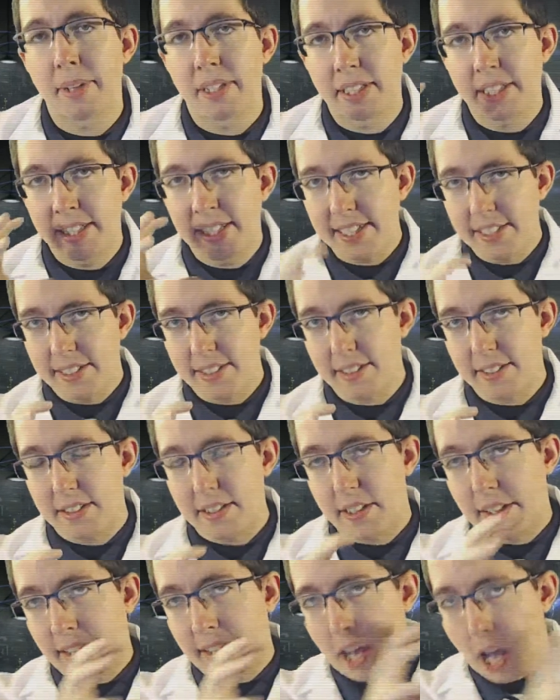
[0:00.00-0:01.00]
But
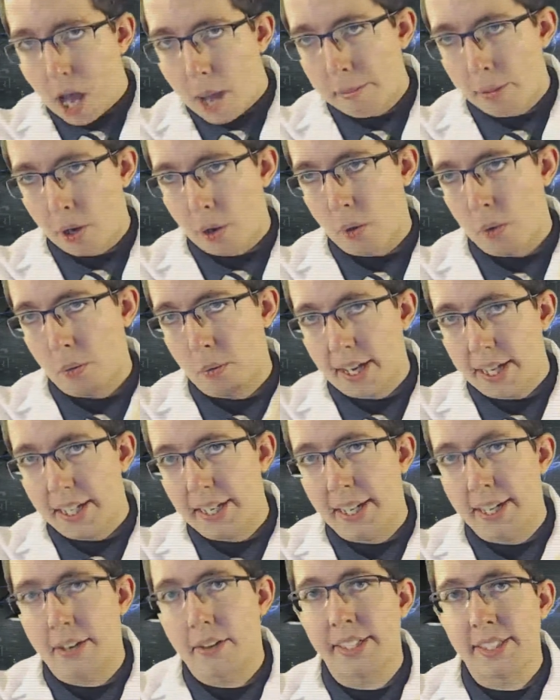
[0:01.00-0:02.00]
this combo
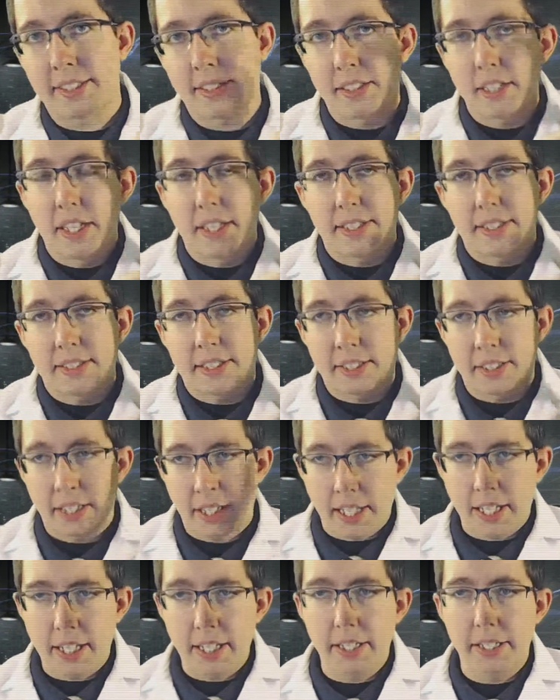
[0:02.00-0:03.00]
right here, it's
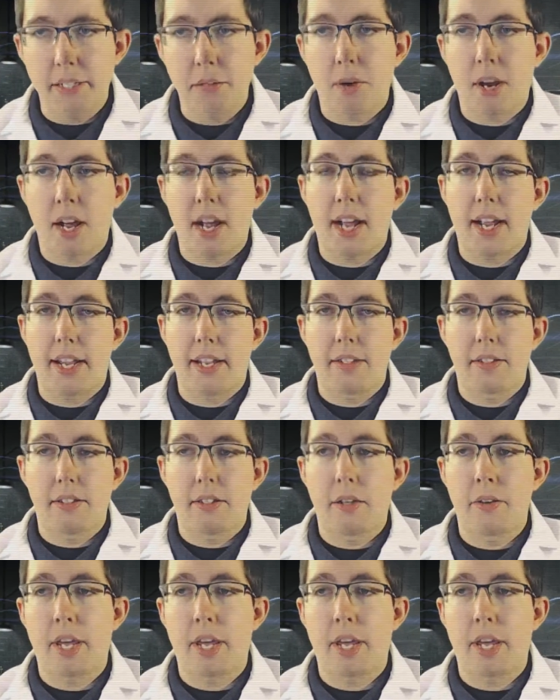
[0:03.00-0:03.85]
Saheeli Rai.